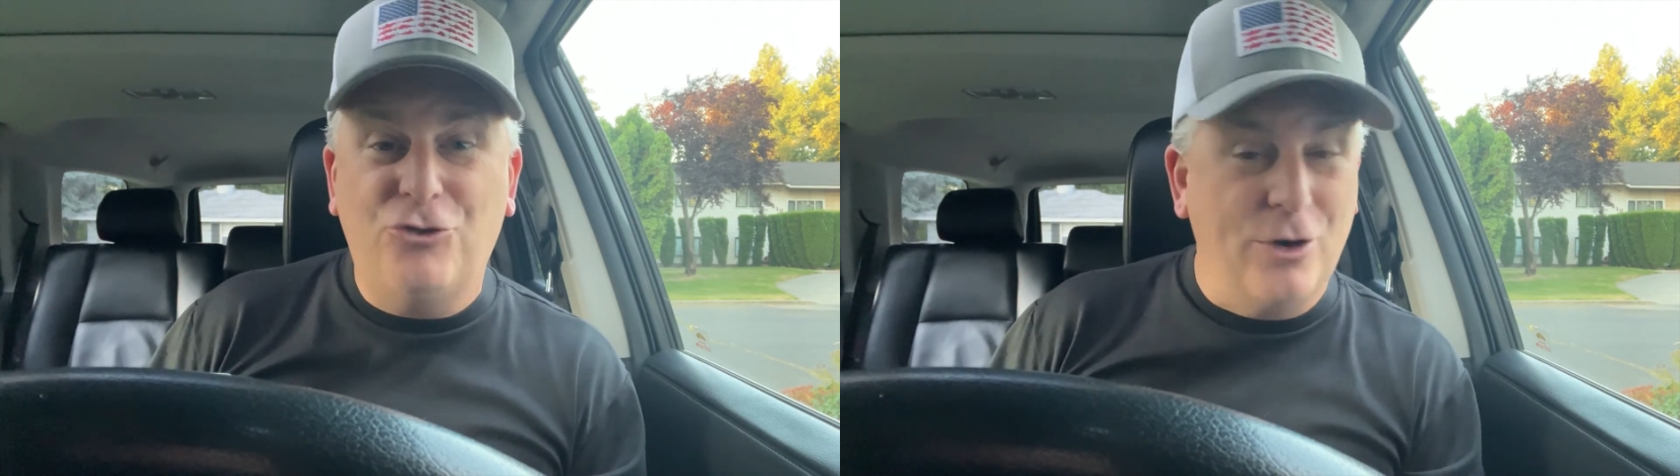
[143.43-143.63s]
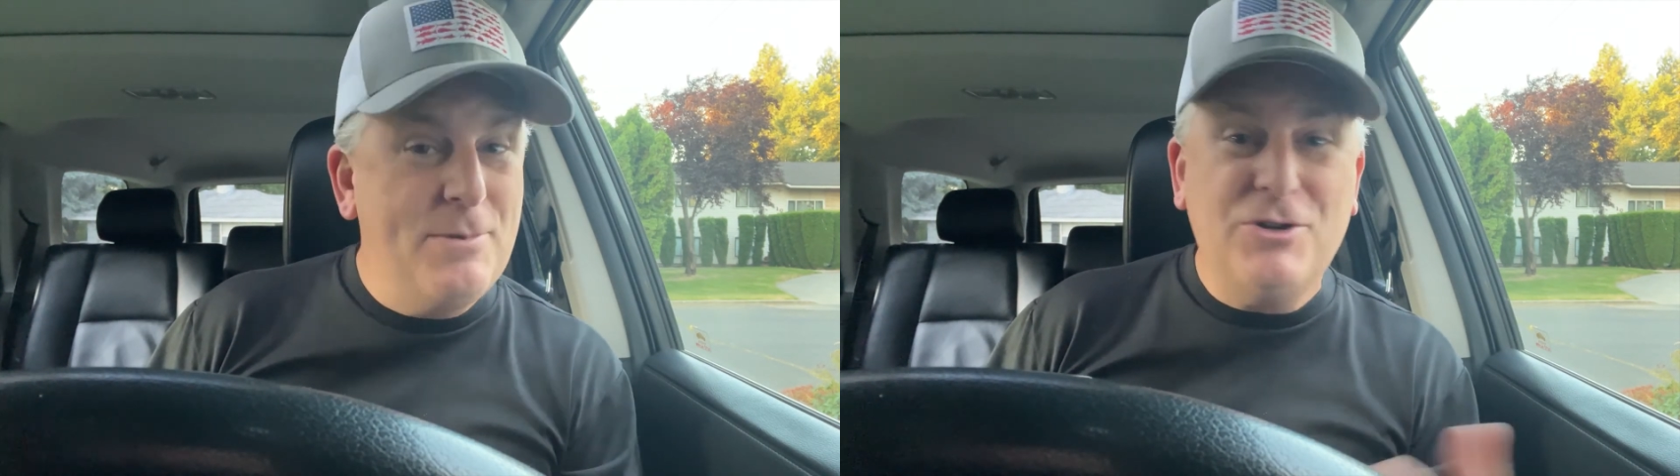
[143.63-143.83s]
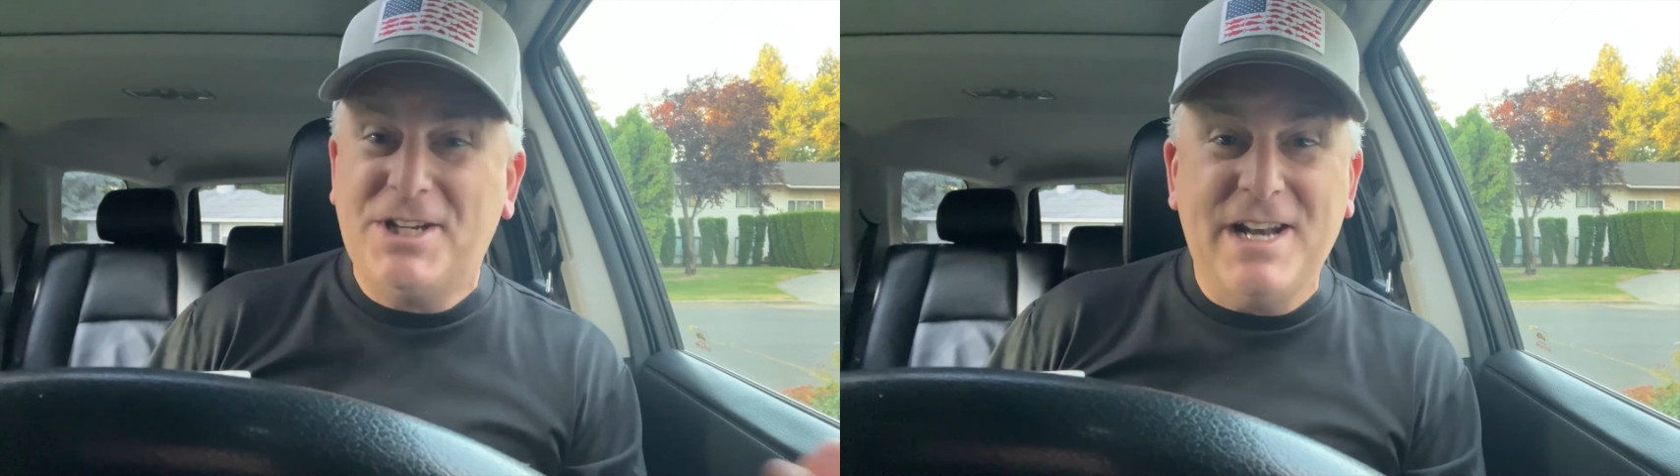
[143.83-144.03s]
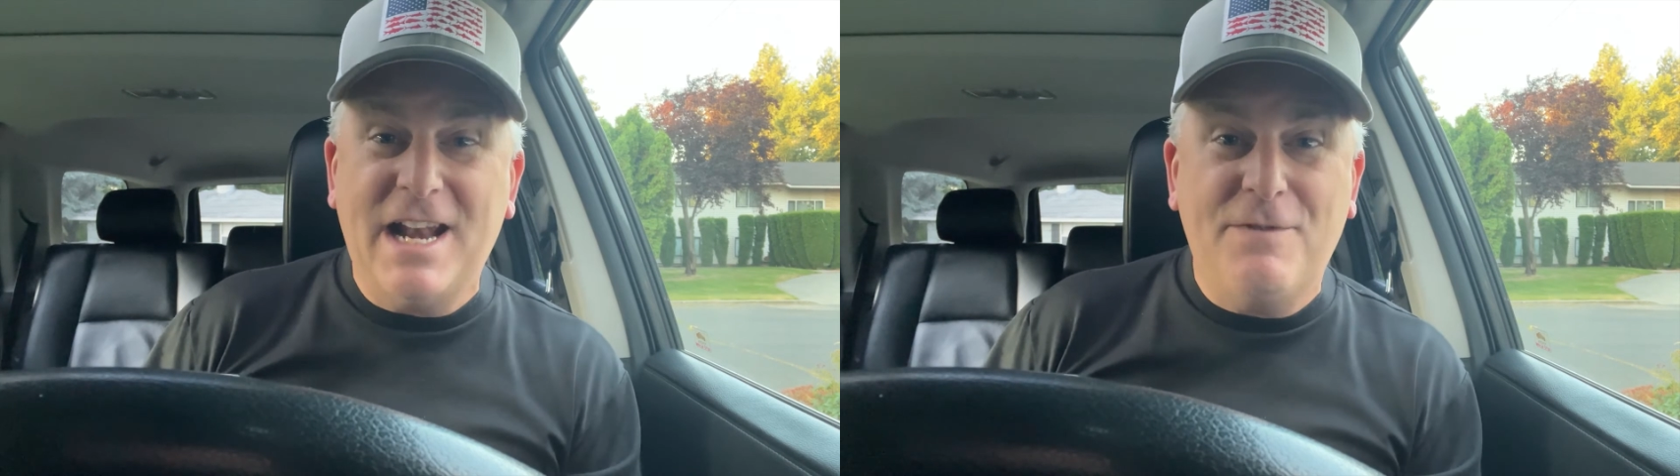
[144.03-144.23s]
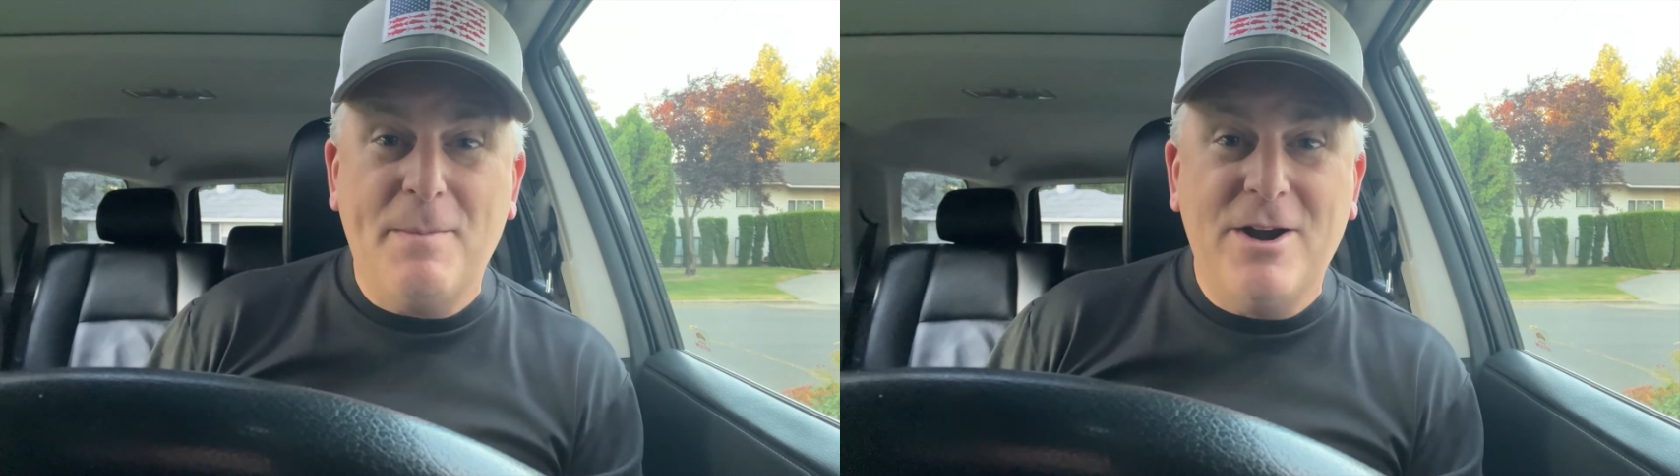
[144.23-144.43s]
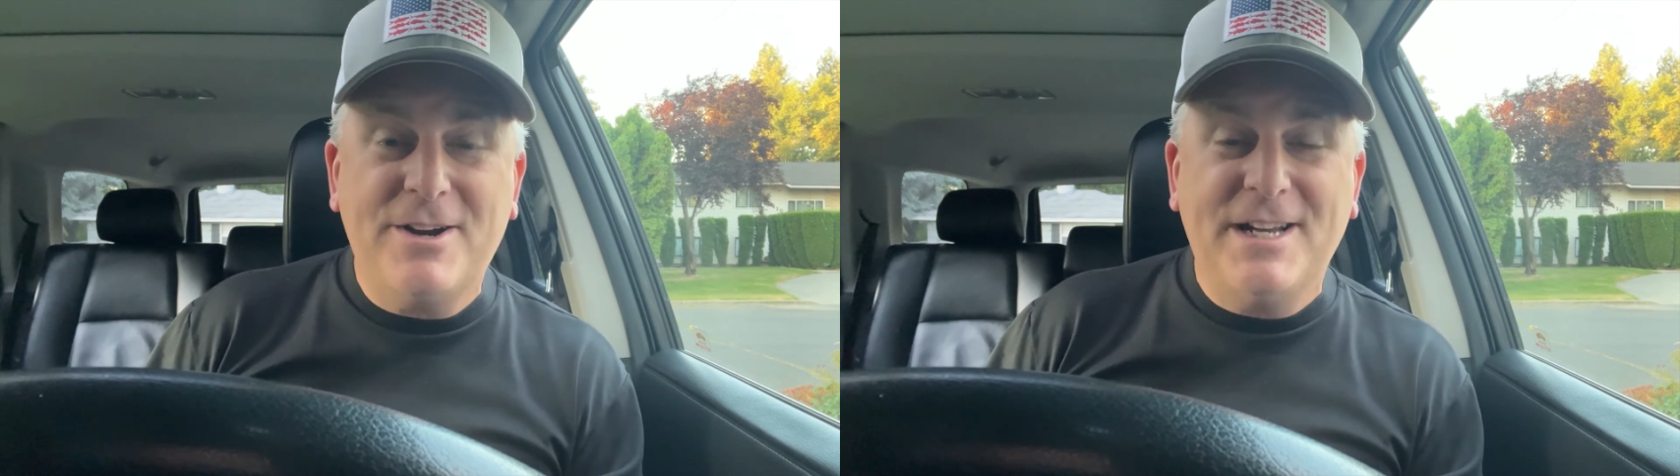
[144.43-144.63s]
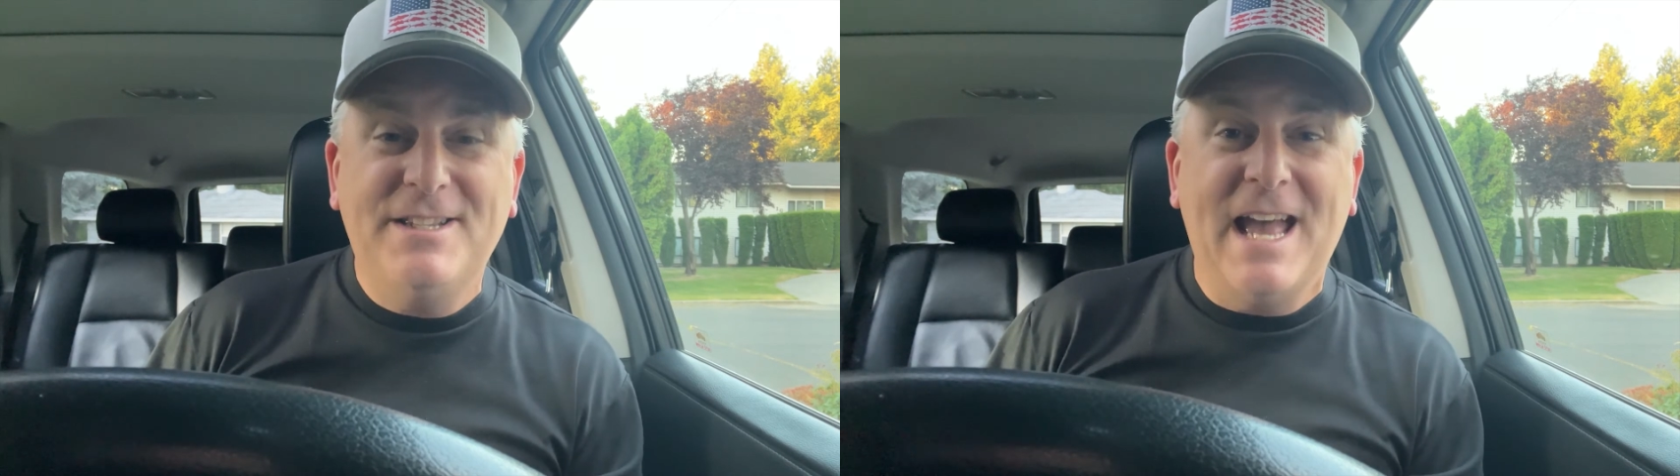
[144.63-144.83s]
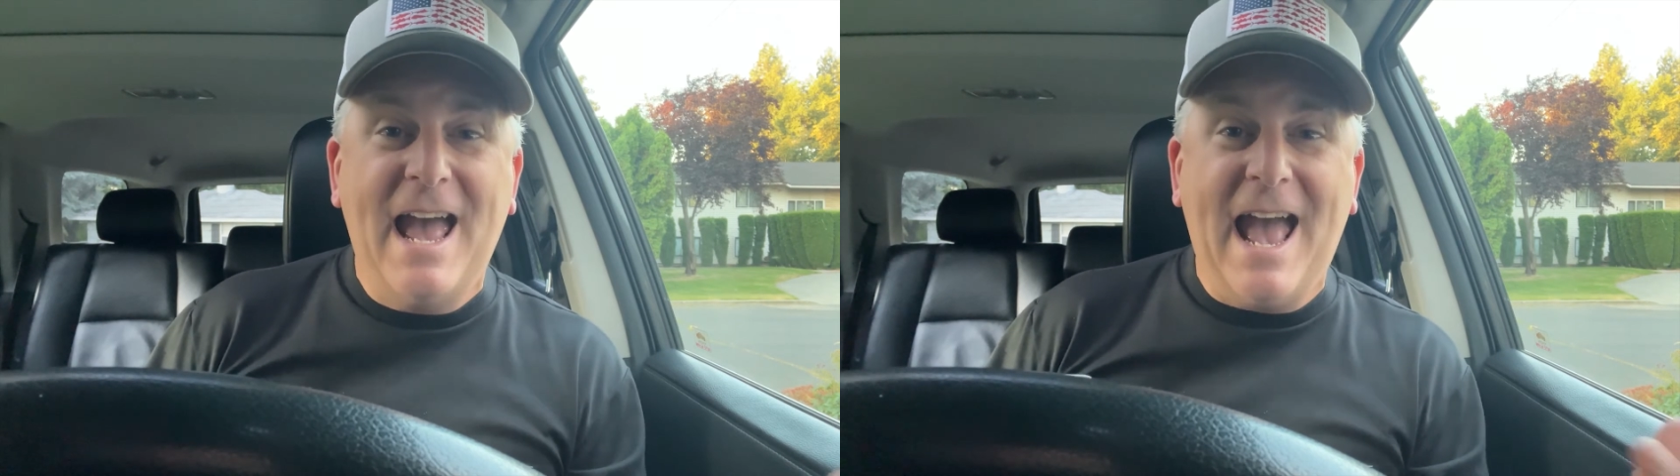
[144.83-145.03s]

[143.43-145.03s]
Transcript: tribute to Native Americans